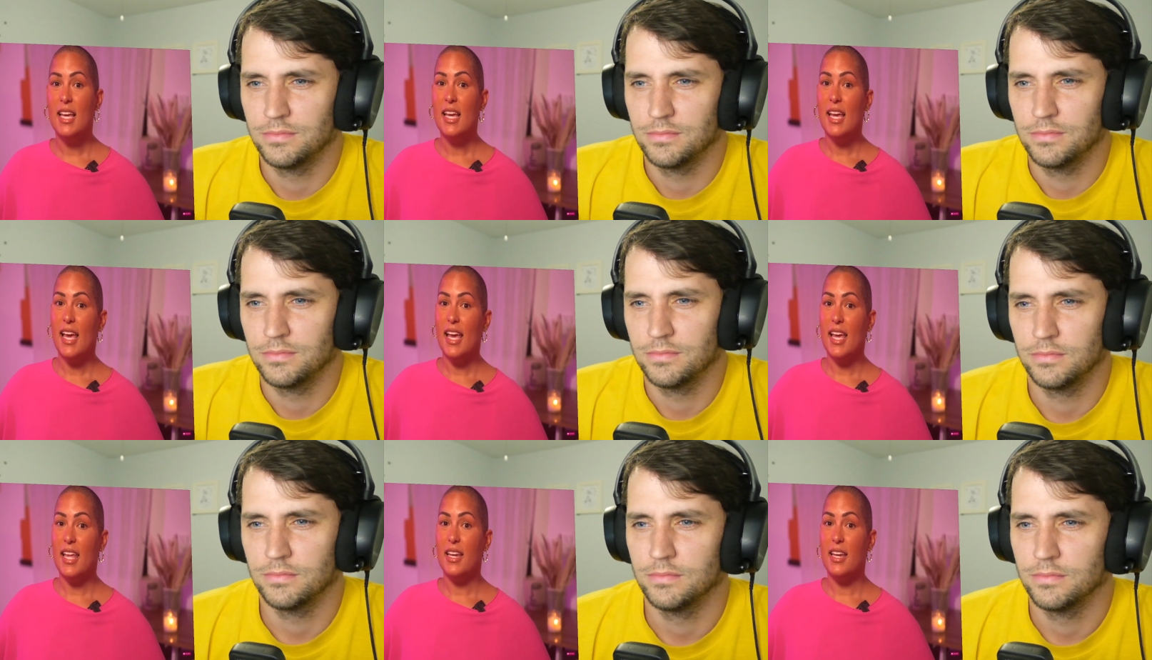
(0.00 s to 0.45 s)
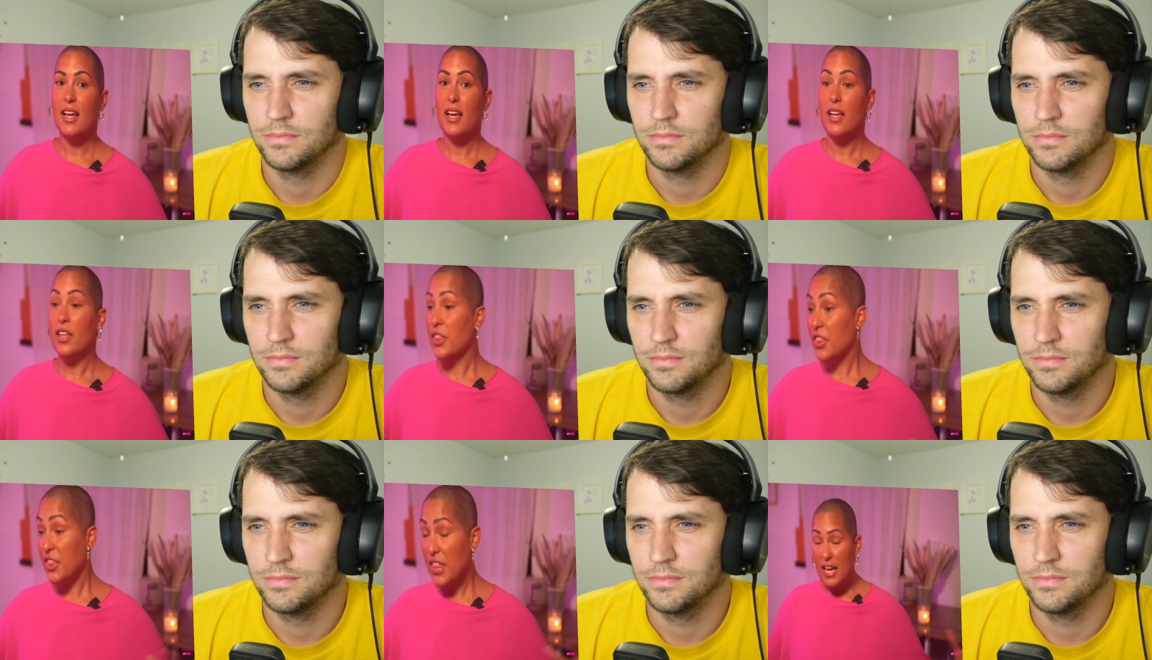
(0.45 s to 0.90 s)
Speaker 1: and
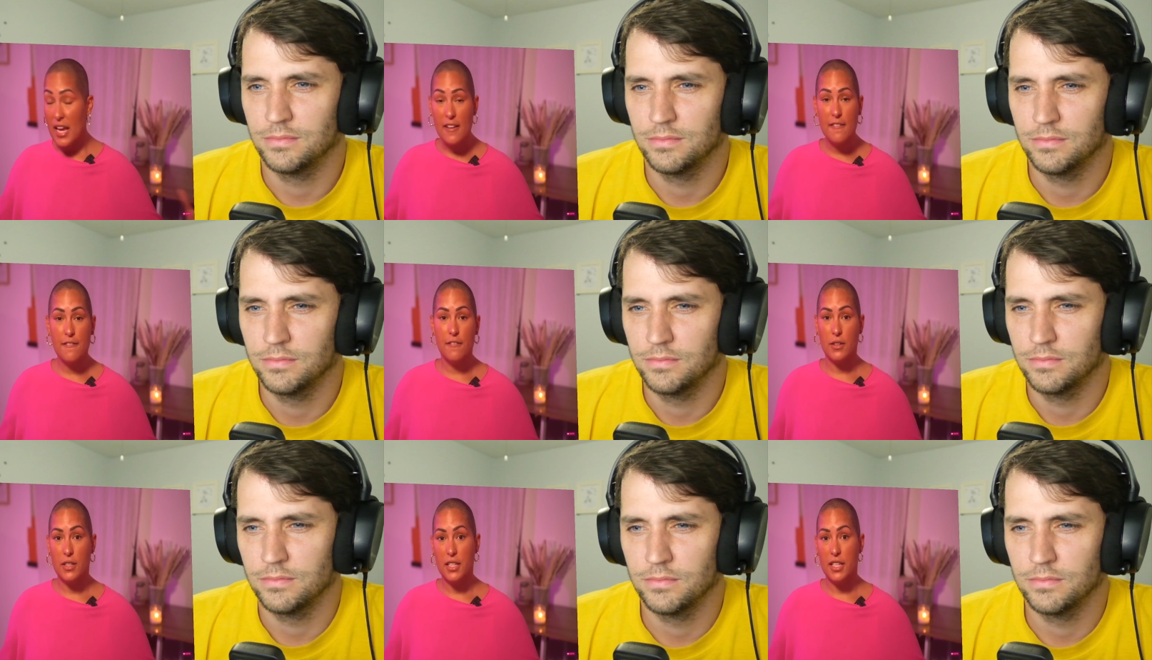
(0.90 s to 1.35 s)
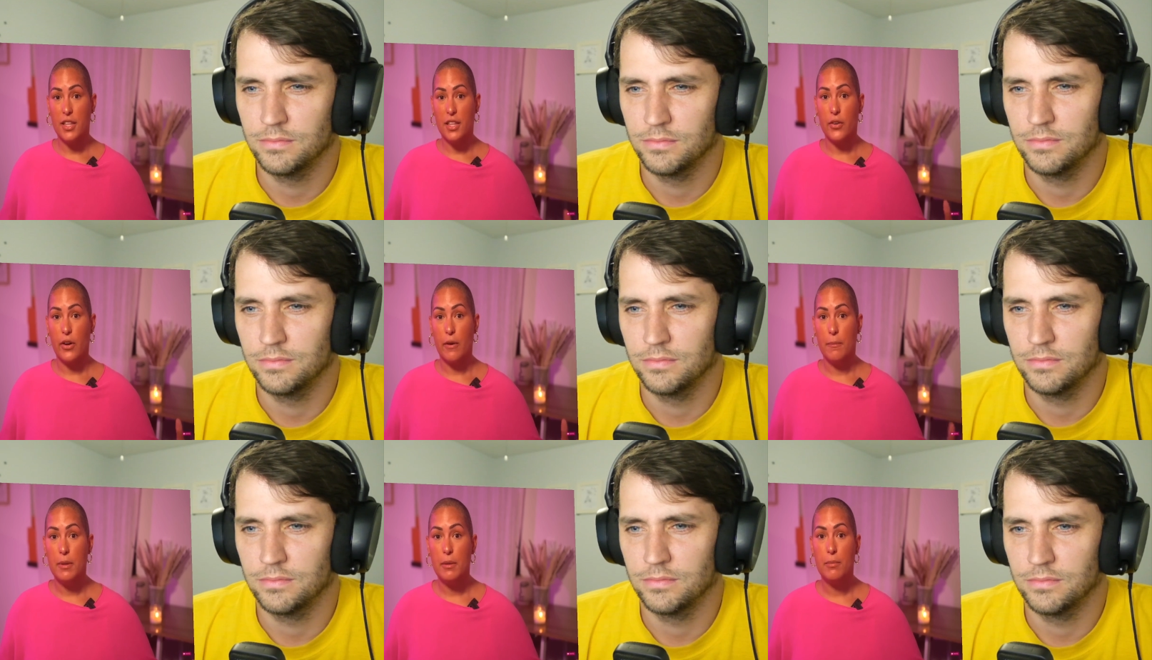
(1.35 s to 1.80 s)
Thankfully, there
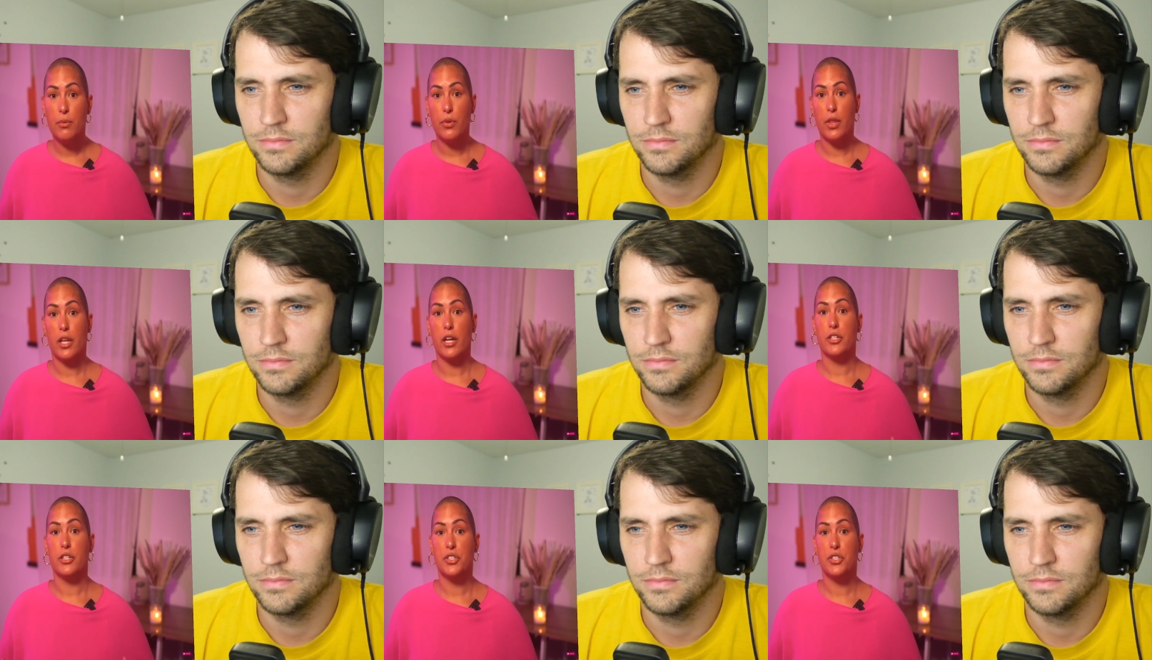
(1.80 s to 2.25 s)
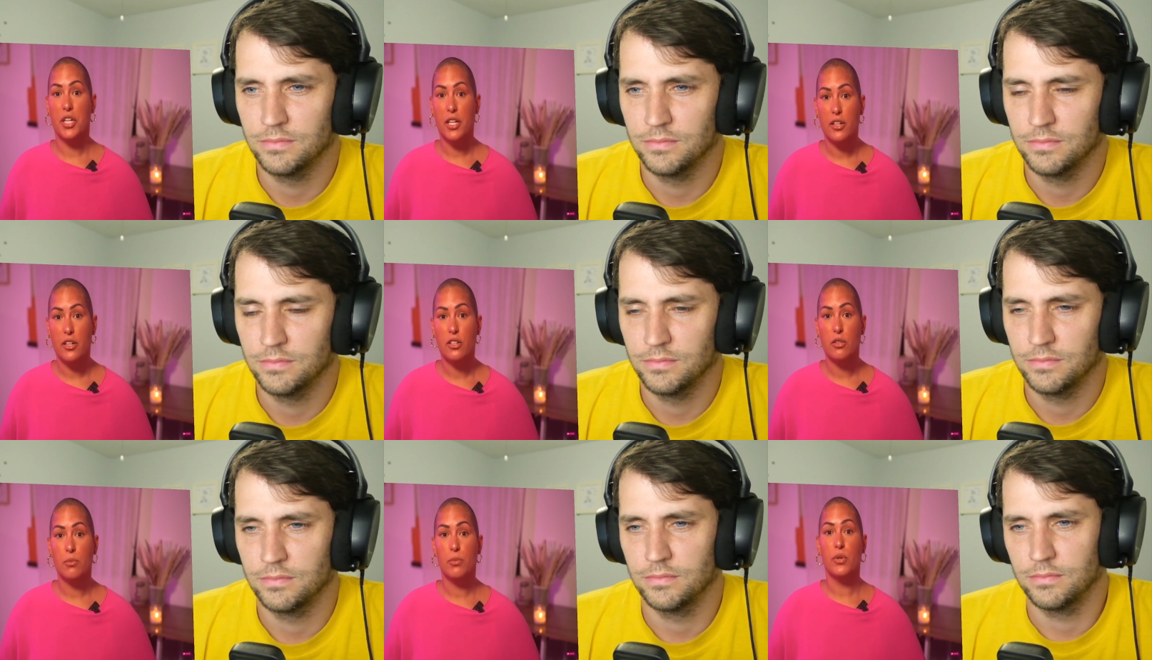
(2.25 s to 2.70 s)
are people that are
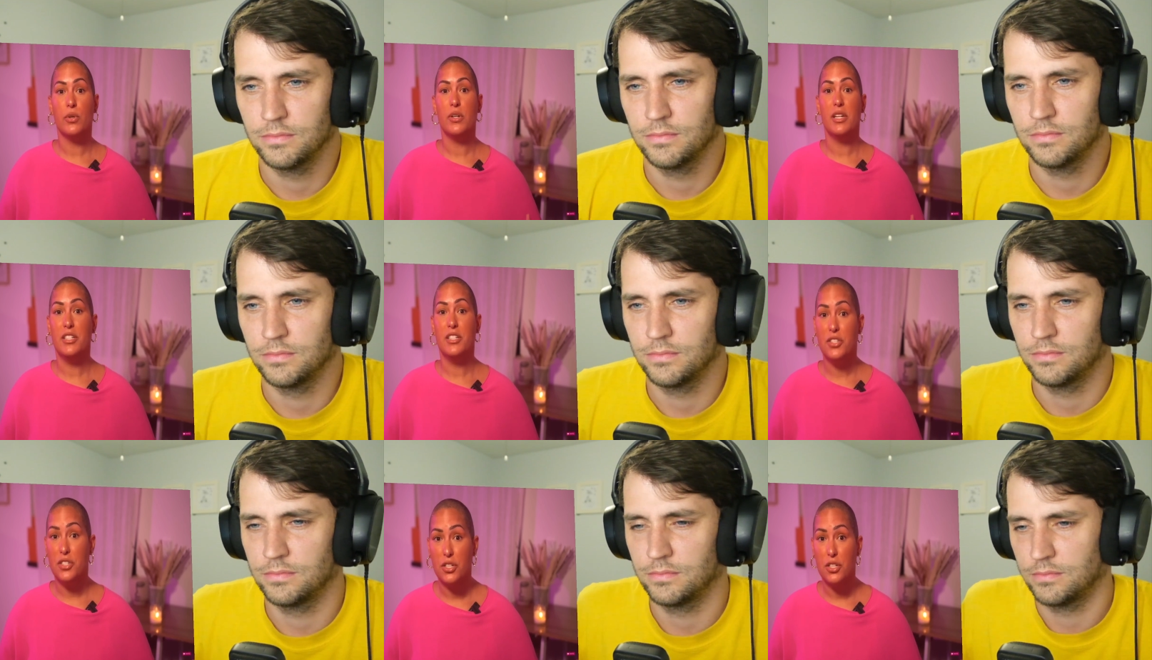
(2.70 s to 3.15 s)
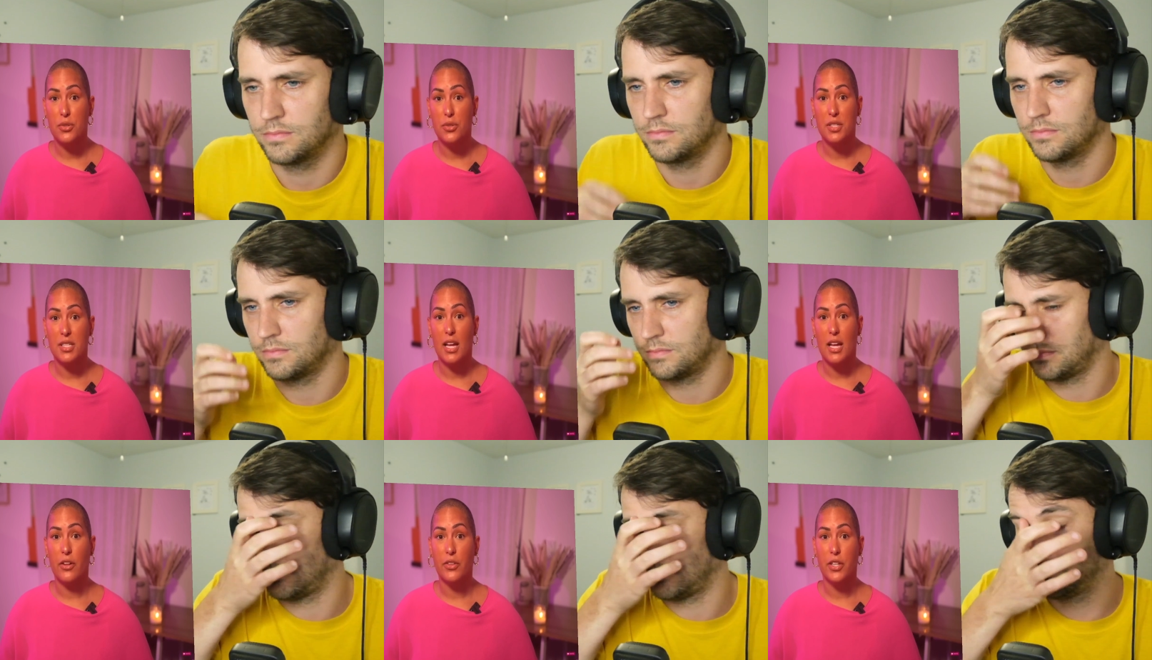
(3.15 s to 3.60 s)
charitable and
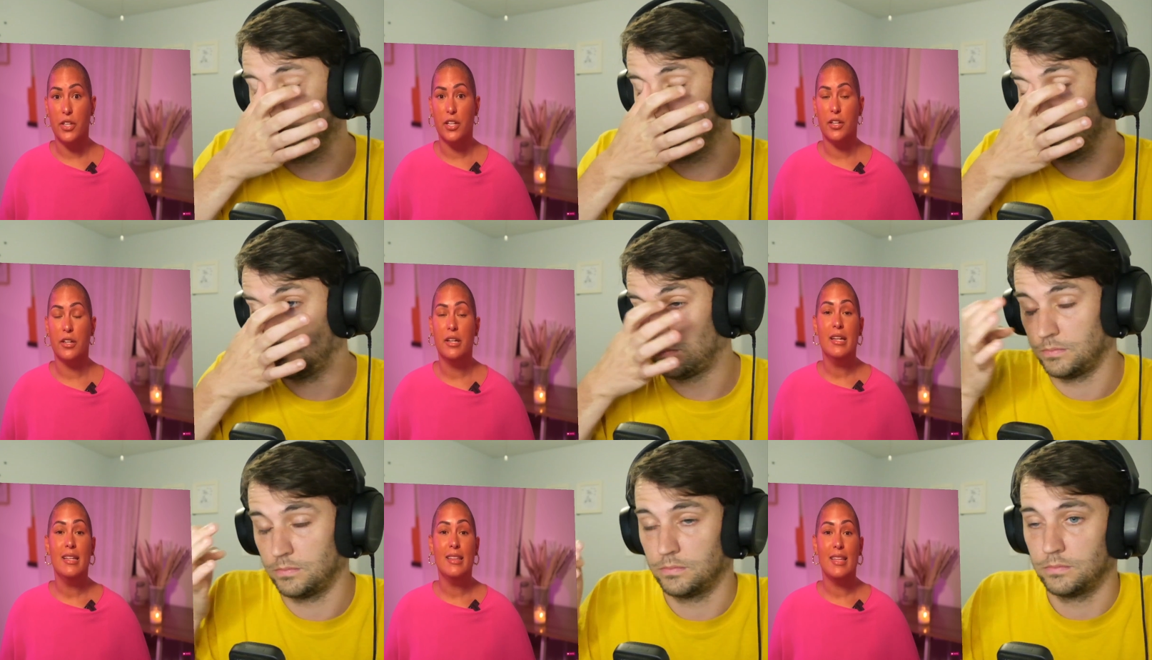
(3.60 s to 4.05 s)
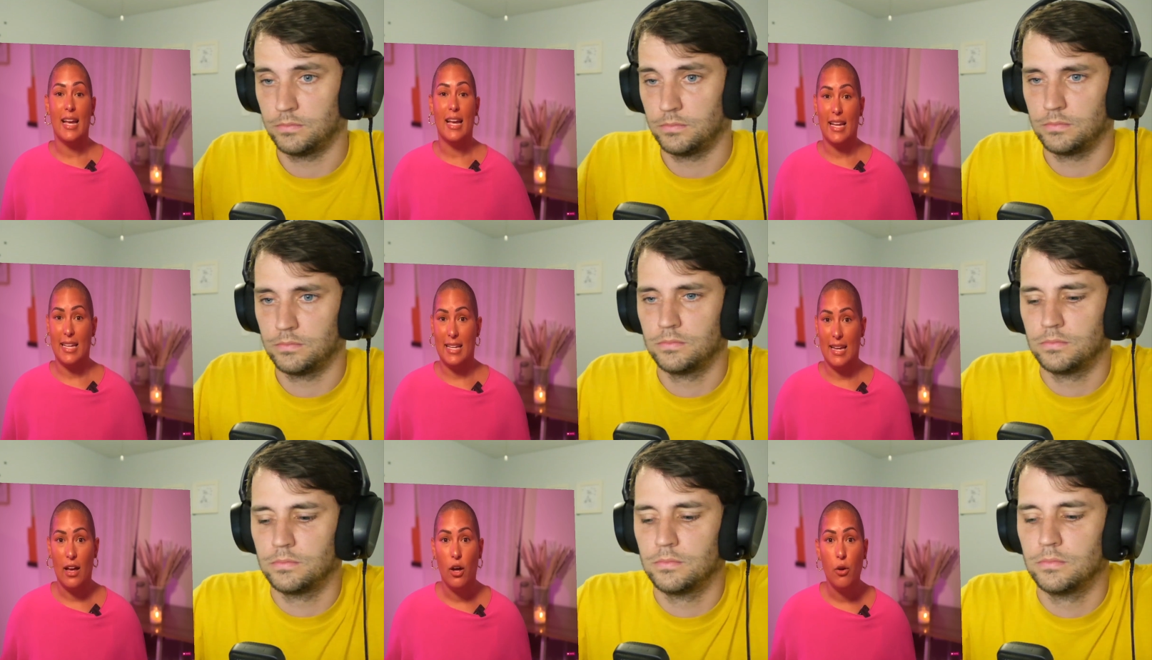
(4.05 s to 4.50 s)
generous out there that
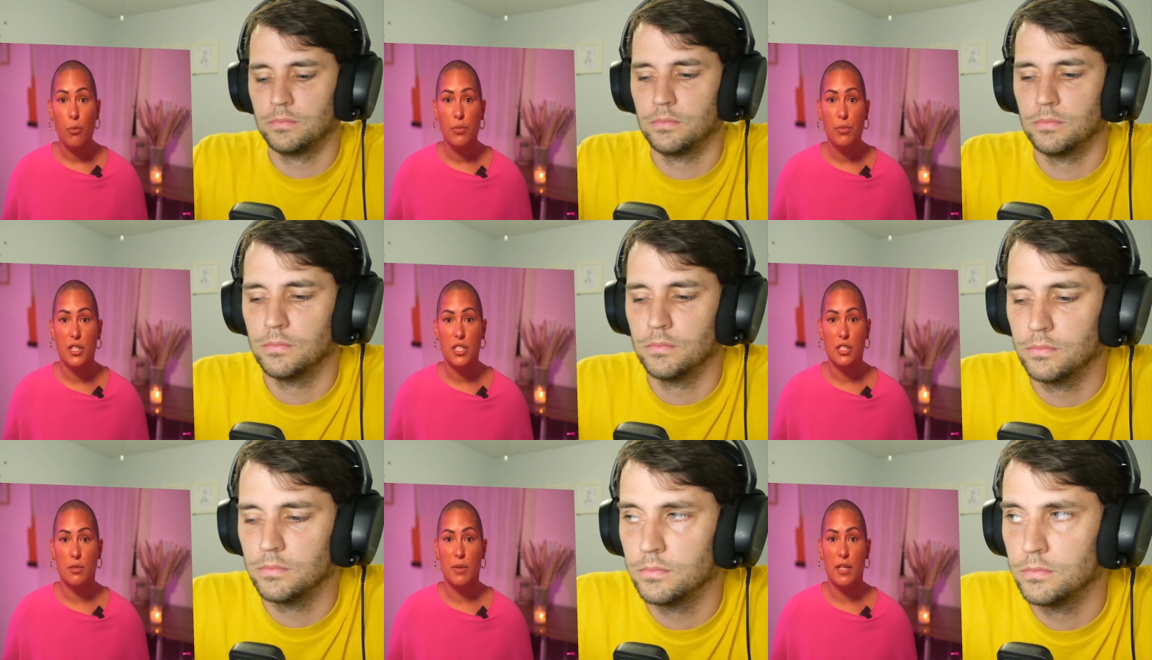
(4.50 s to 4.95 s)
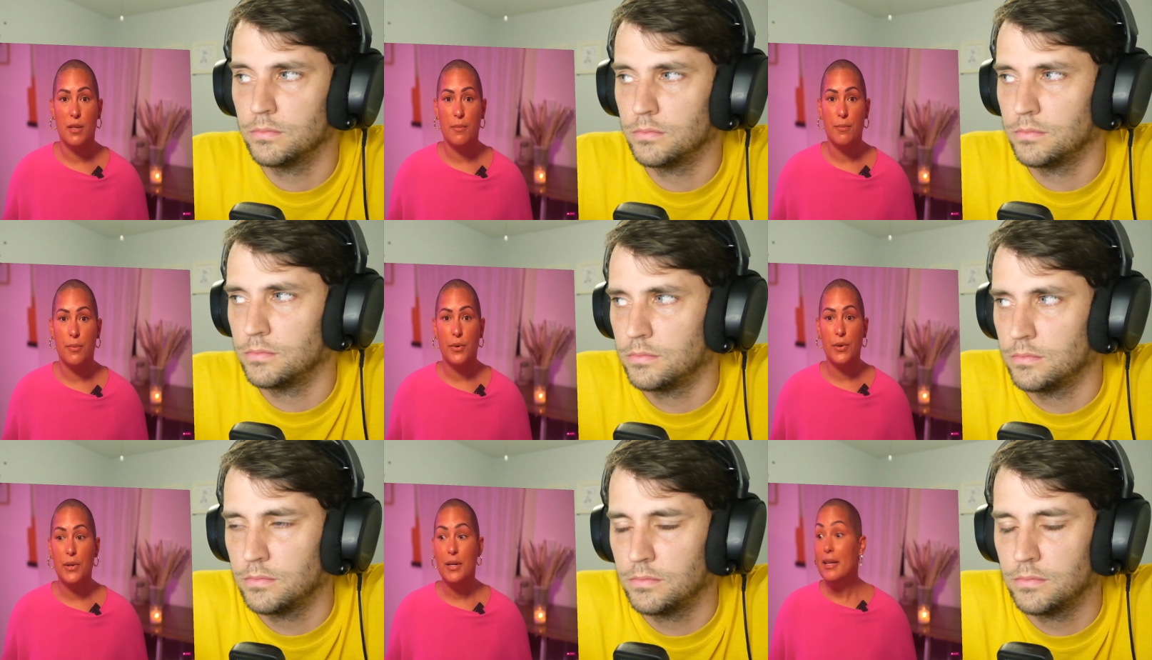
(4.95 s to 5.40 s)
can help these
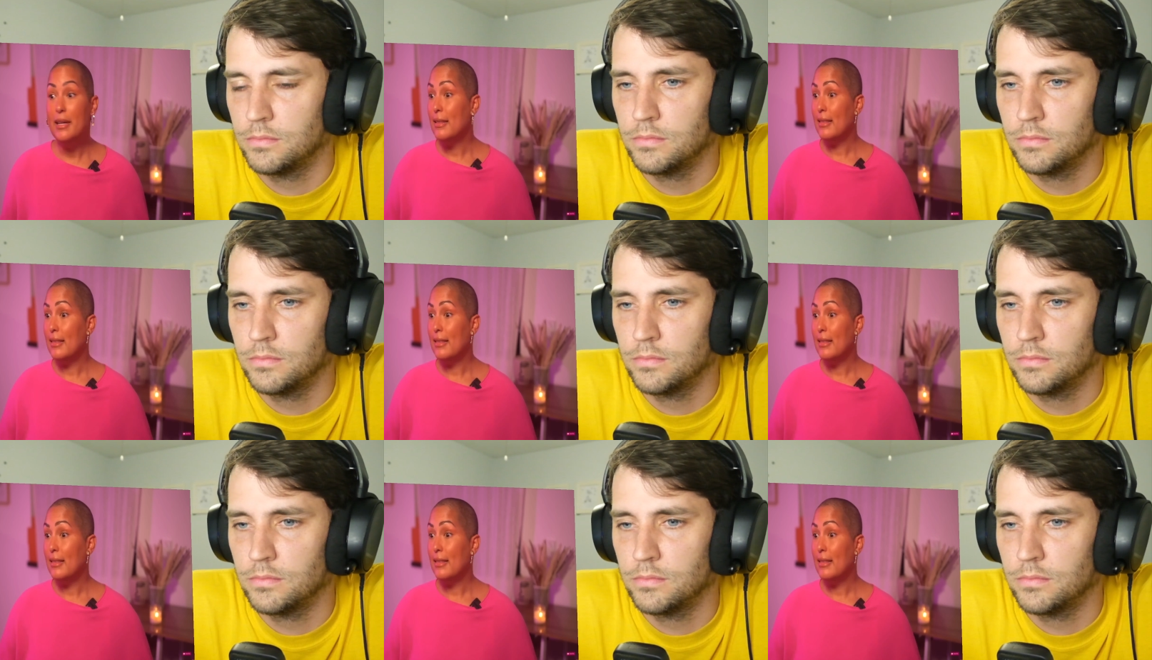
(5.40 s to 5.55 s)
people